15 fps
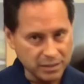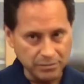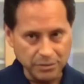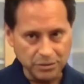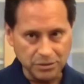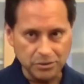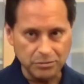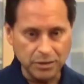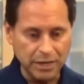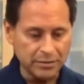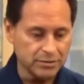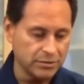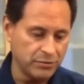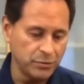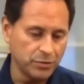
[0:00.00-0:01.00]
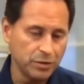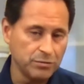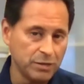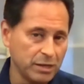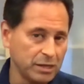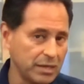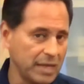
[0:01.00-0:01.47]
lemon ginger blast. If you
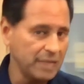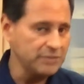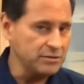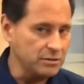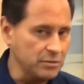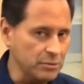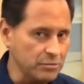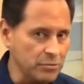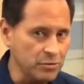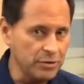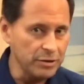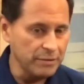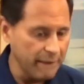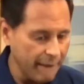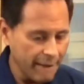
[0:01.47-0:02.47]
want to enhance a little bit more,